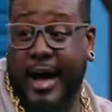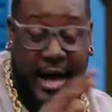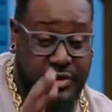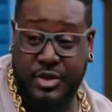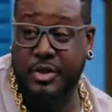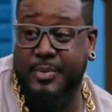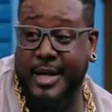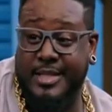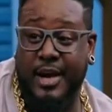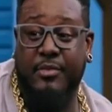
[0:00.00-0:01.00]
I introduced
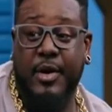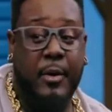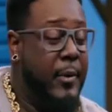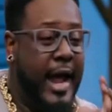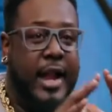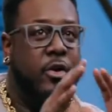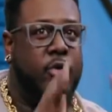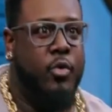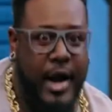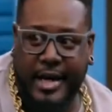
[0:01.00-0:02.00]
myself. We had a
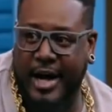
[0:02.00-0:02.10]
great